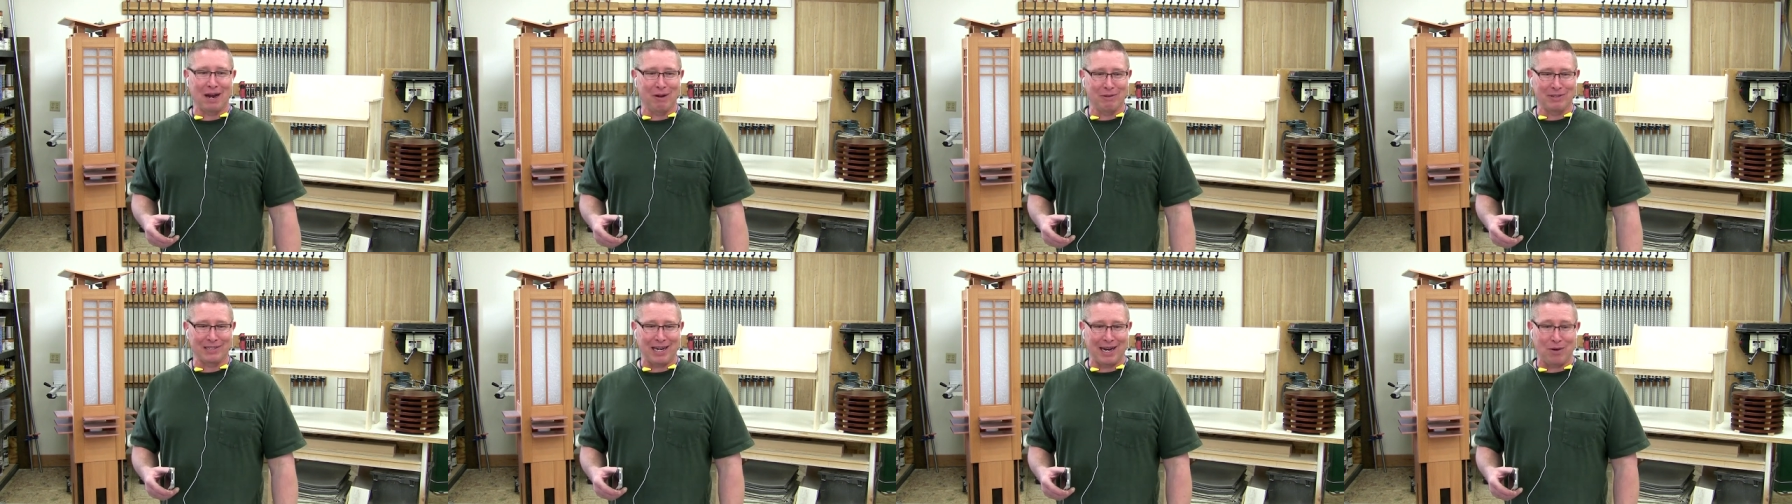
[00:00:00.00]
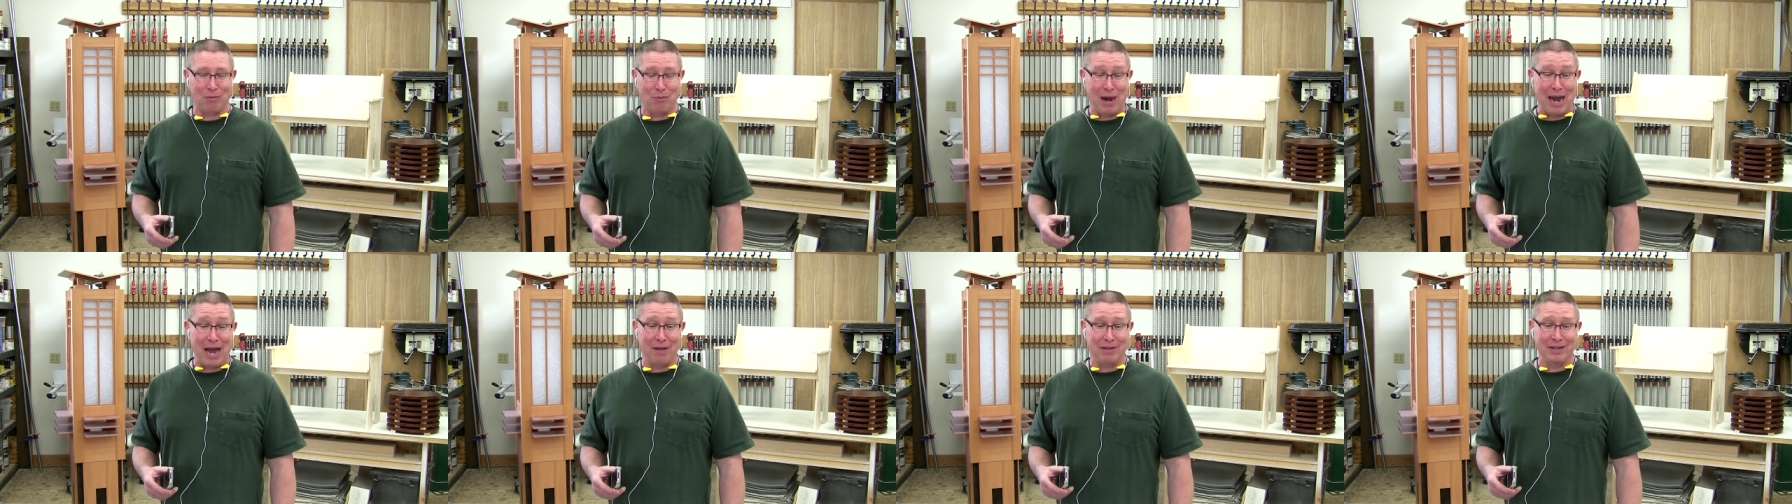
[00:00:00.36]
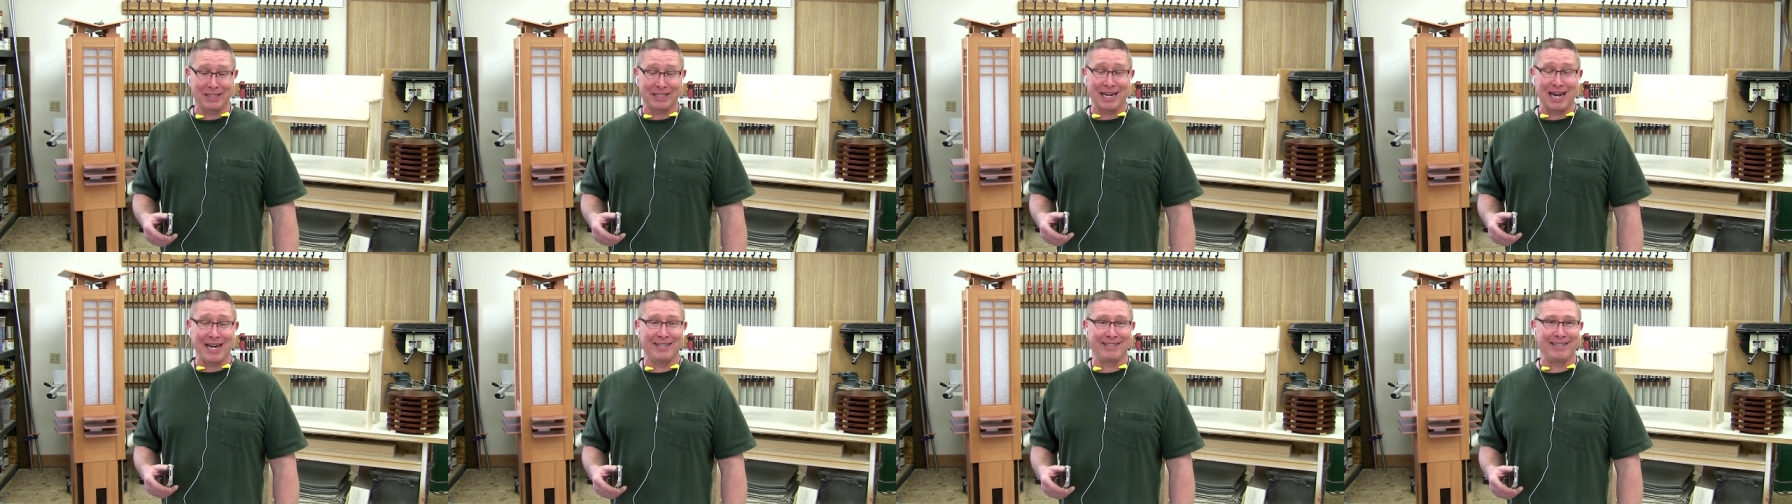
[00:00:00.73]
I was like, wow,
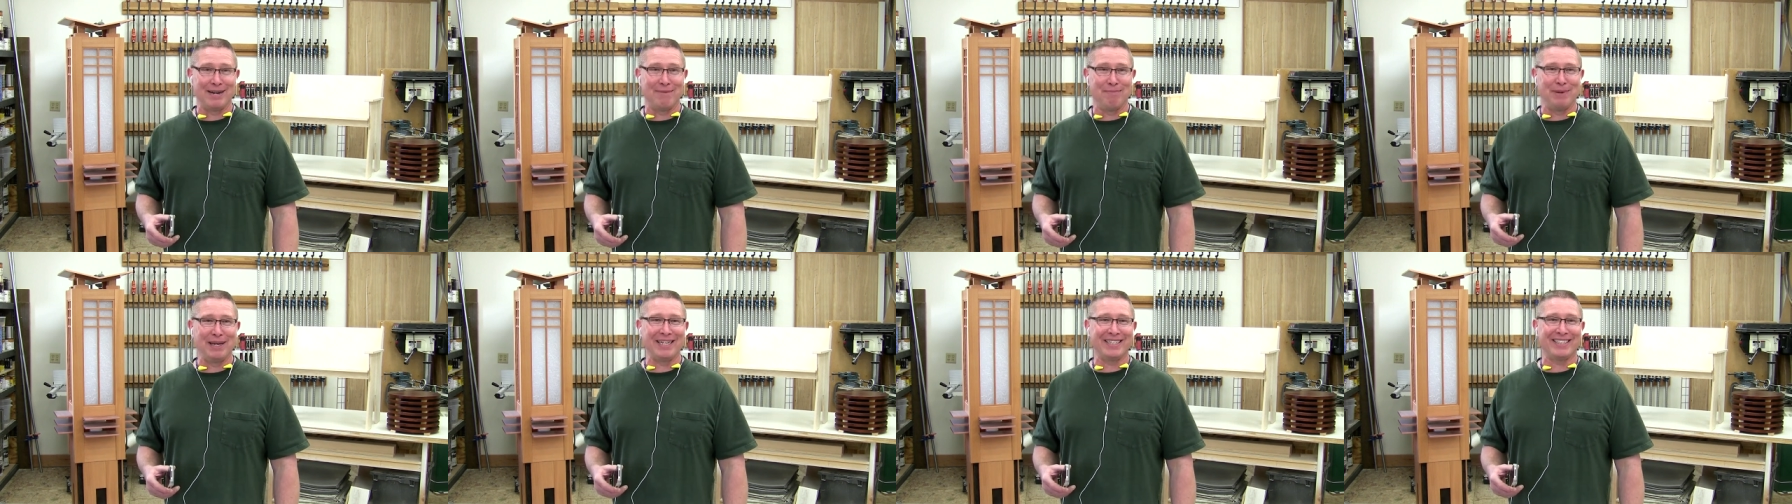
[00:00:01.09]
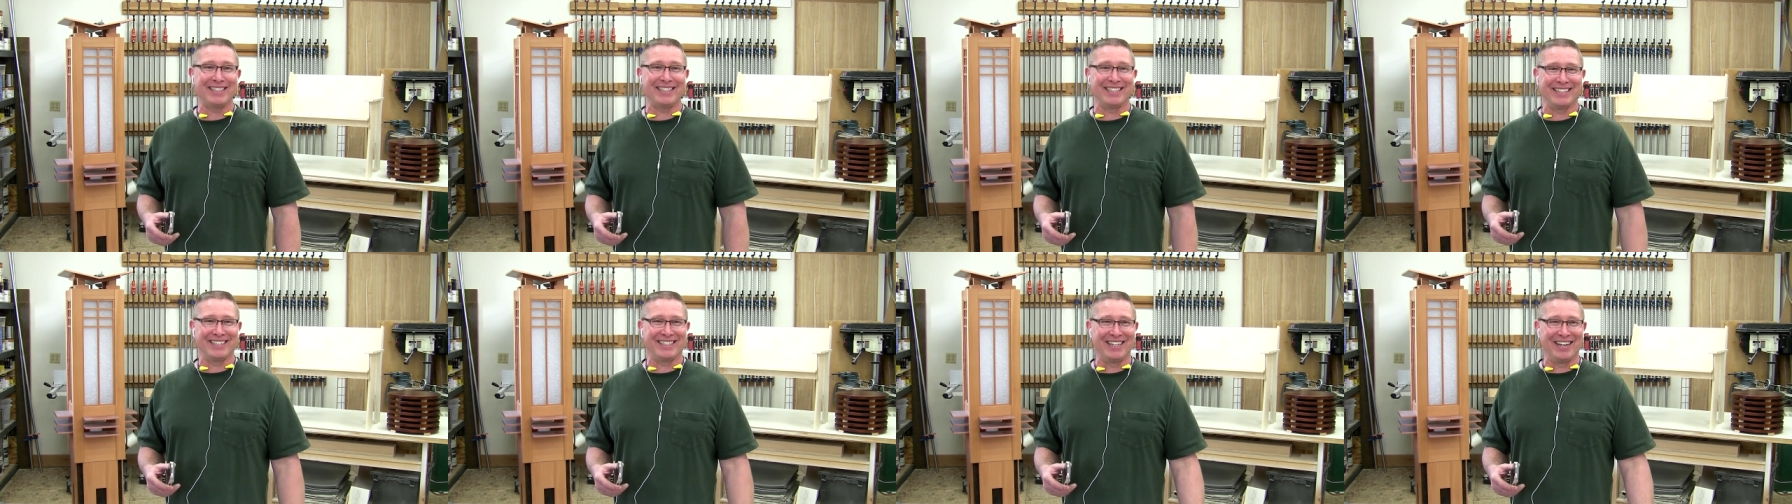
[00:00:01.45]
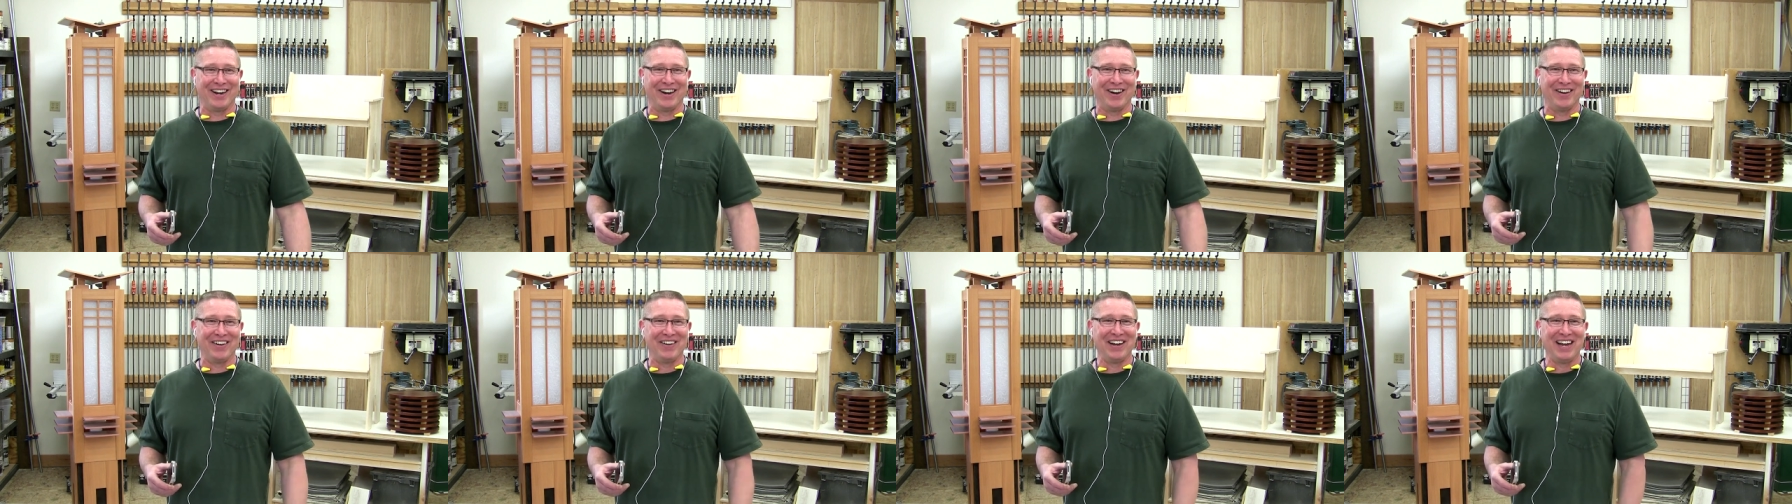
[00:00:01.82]
this guy's ambitious, you
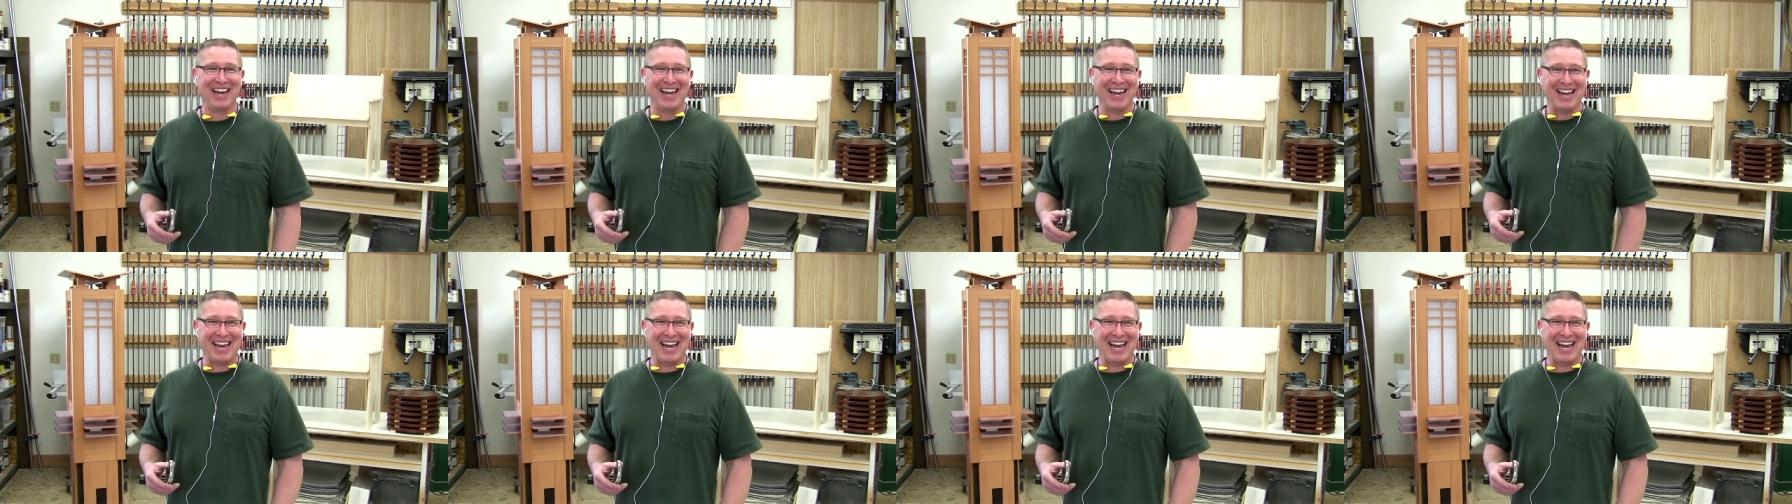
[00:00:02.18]
know.